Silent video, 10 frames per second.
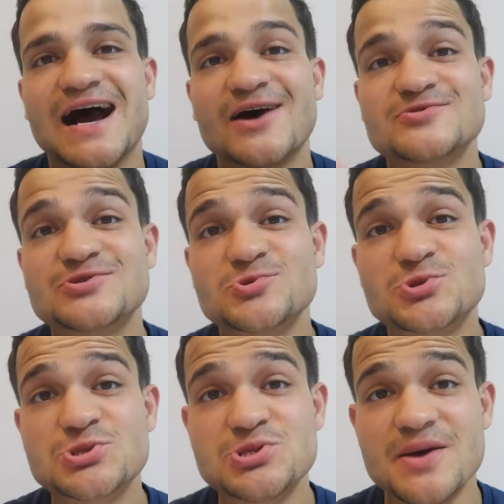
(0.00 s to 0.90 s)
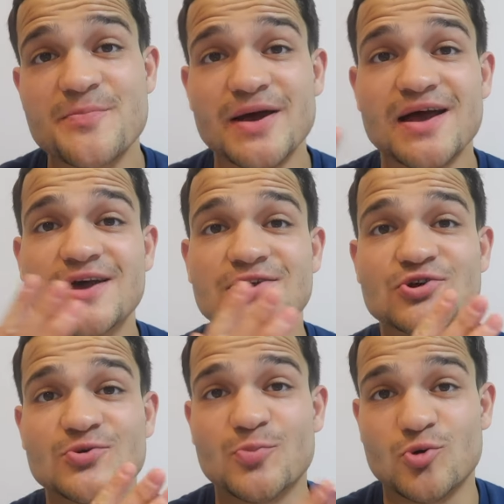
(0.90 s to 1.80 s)
how to ship
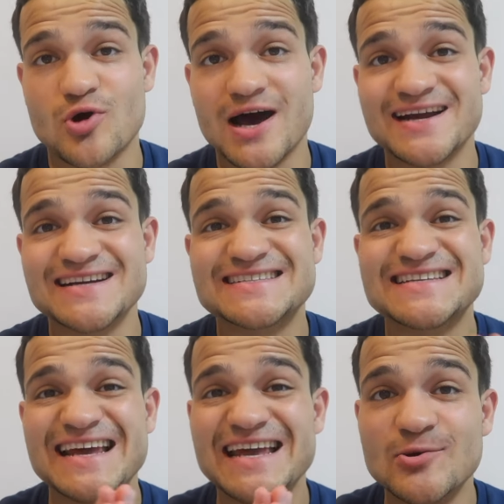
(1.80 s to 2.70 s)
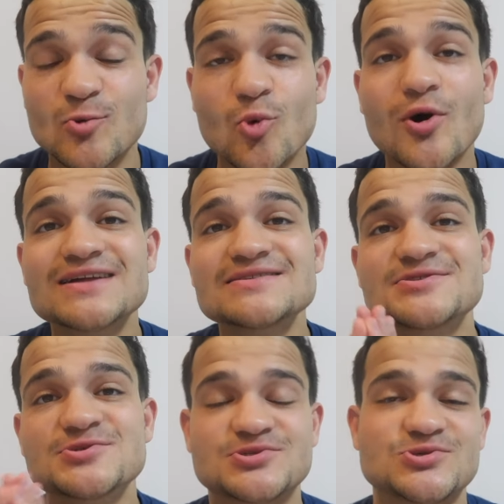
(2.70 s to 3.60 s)
your products in
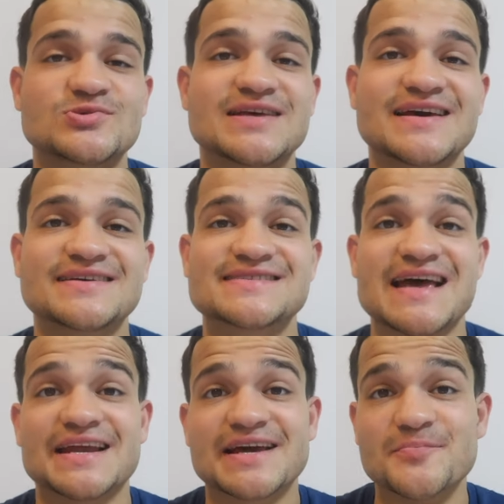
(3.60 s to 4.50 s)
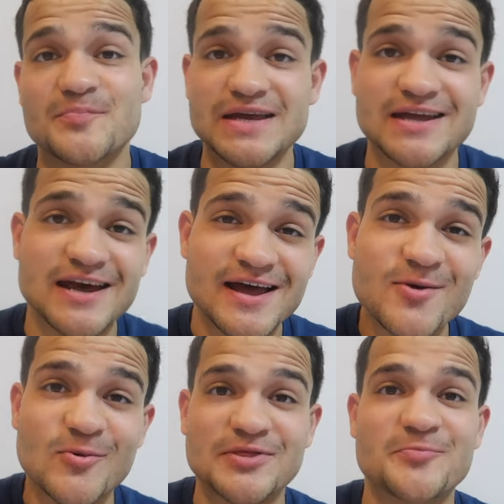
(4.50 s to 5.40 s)
1 to 2 days and compete
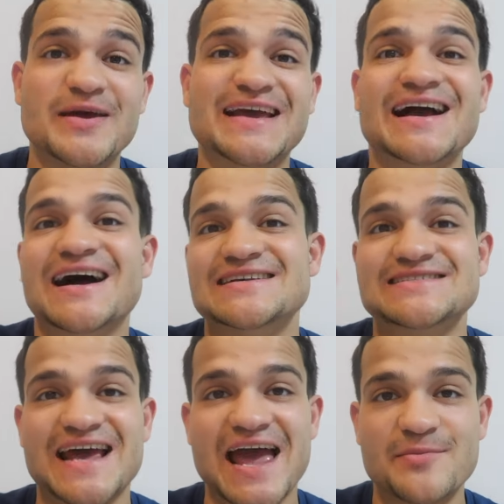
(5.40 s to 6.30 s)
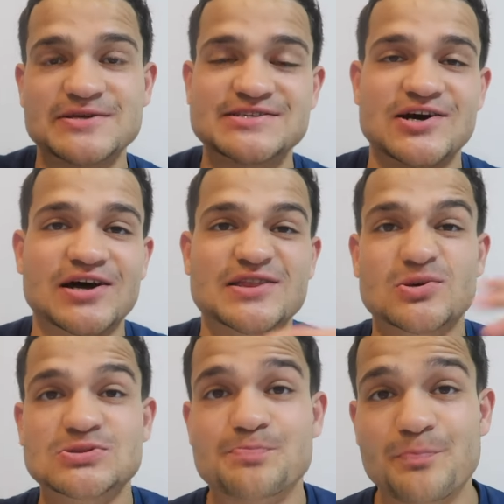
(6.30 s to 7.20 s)
with the big guys, Amazon,
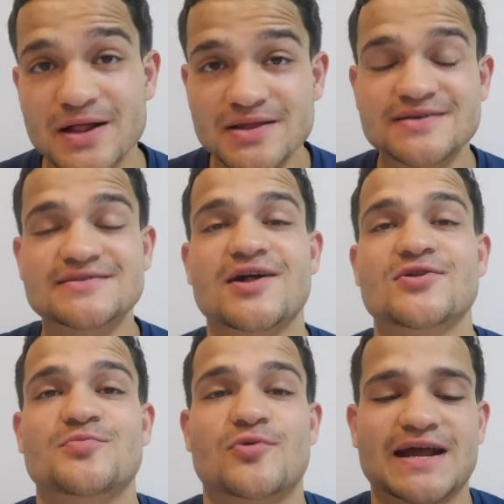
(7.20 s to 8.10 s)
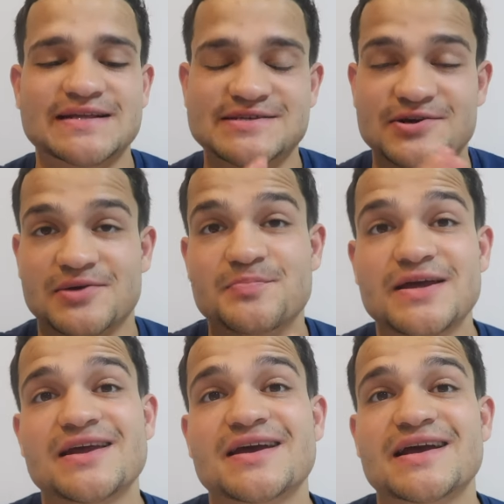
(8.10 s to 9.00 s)
those billion-dollar brands that are
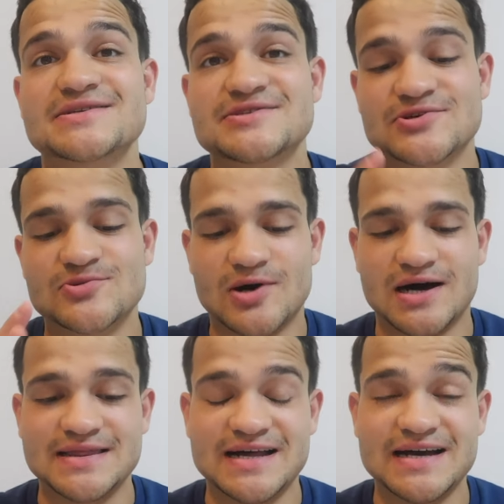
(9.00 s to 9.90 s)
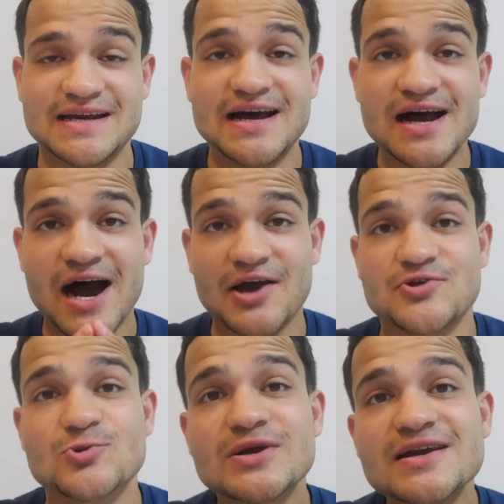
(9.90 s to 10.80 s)
competing against you online, how
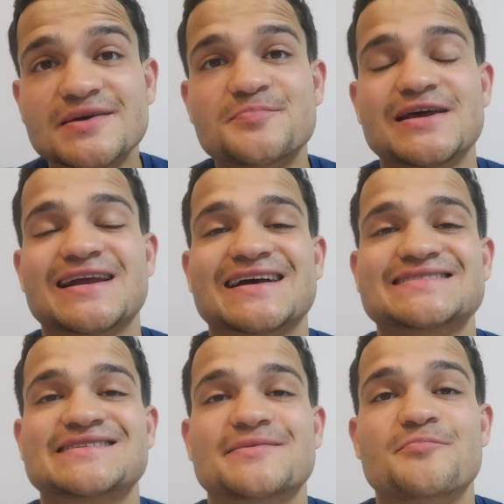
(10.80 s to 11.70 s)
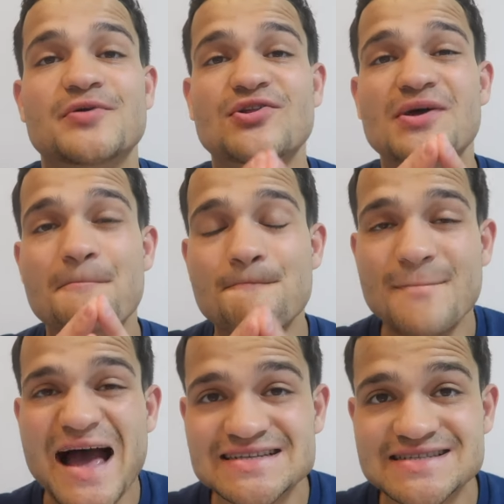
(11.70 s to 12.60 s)
you can compete against them, build a
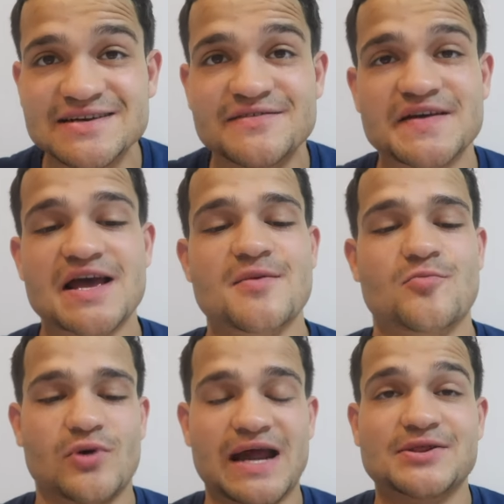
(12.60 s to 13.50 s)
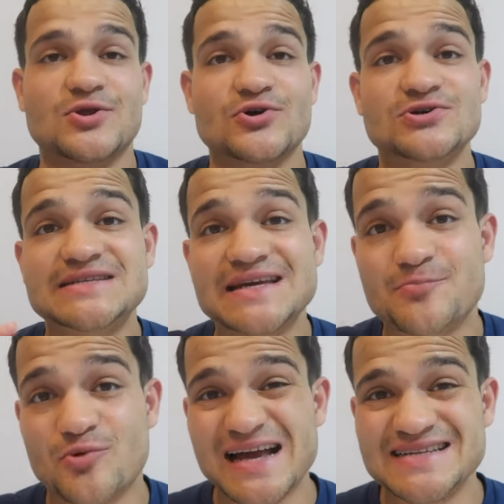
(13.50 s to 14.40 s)
massive brand loyalty,
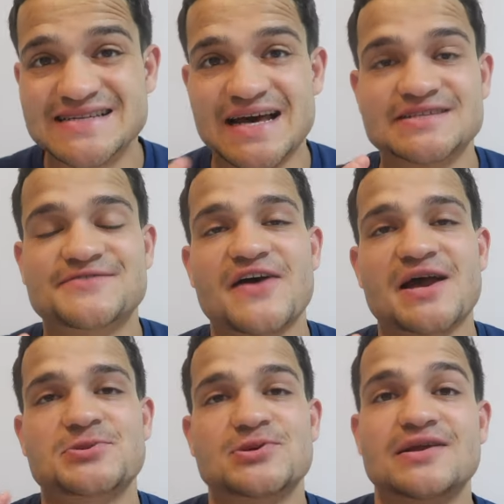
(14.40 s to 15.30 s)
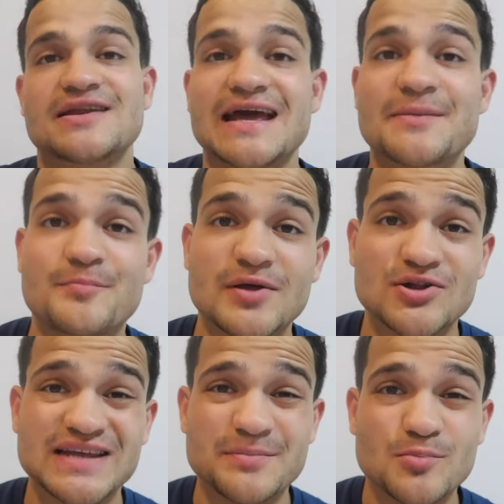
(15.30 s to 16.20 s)
brand satisfaction, and
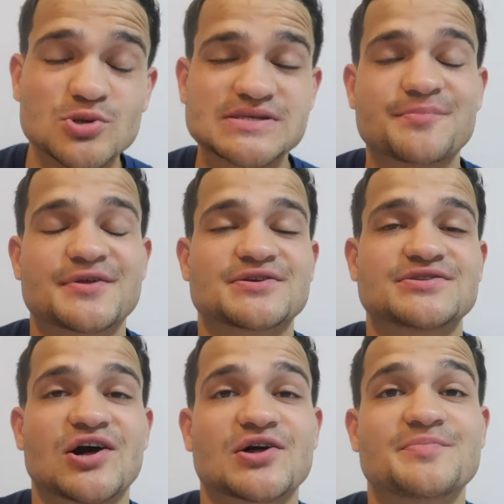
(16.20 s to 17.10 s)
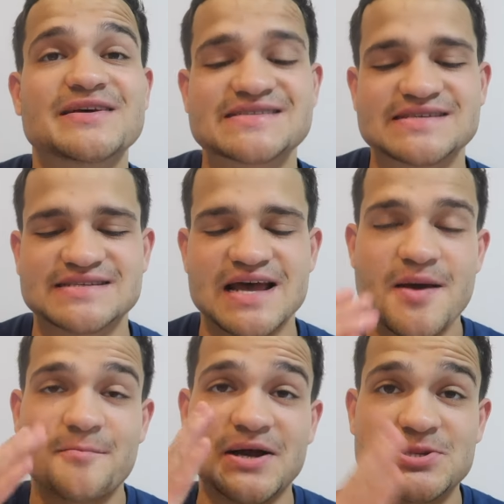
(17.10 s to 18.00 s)
build a multi-million-dollar business
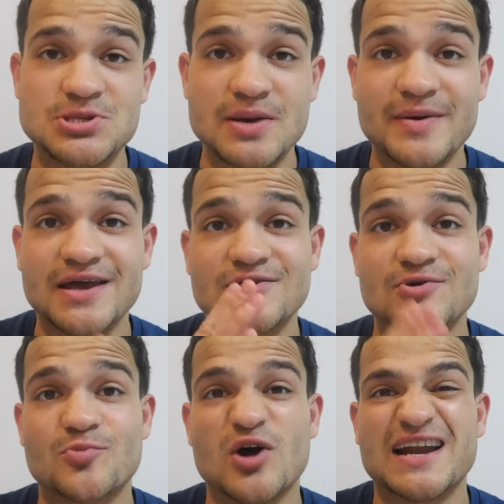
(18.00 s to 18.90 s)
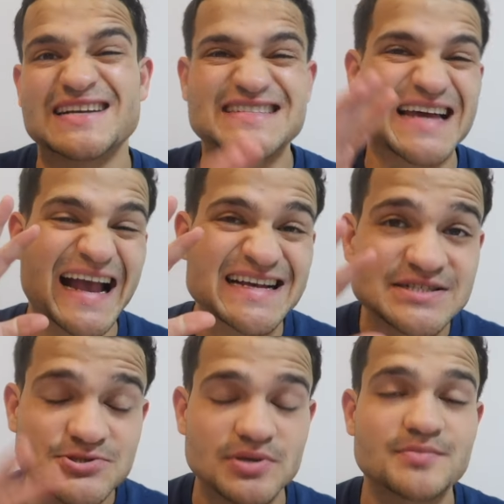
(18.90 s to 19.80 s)
by shipping your products
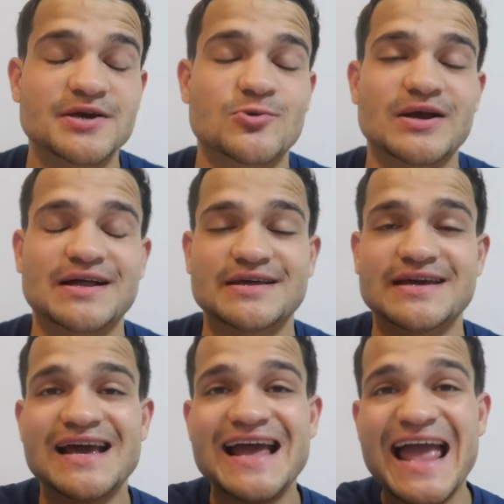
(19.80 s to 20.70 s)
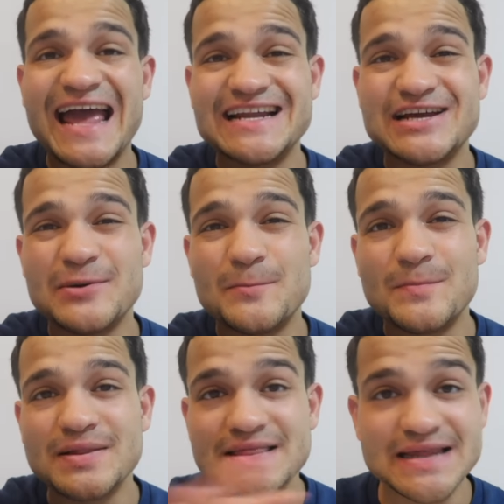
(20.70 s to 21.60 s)
extremely quickly and
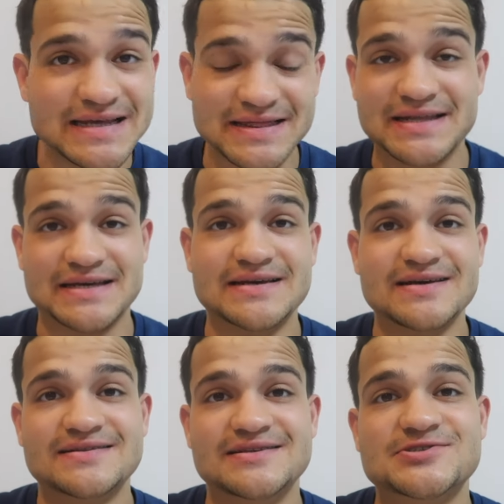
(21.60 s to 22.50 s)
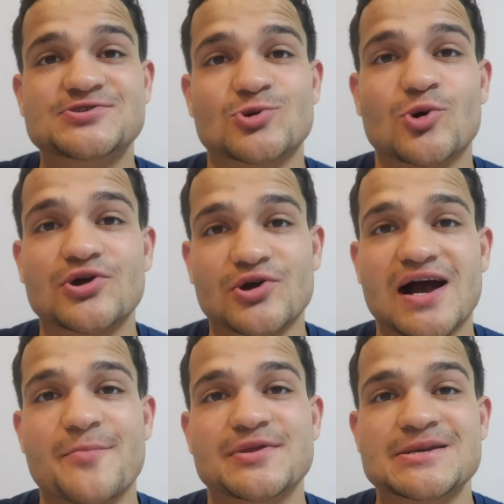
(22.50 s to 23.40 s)
completely destroy your
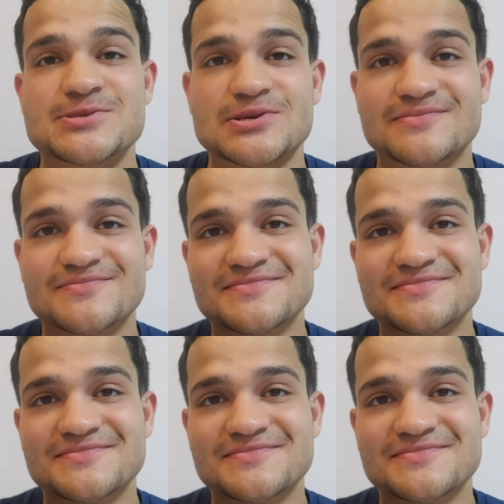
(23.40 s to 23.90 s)
competition.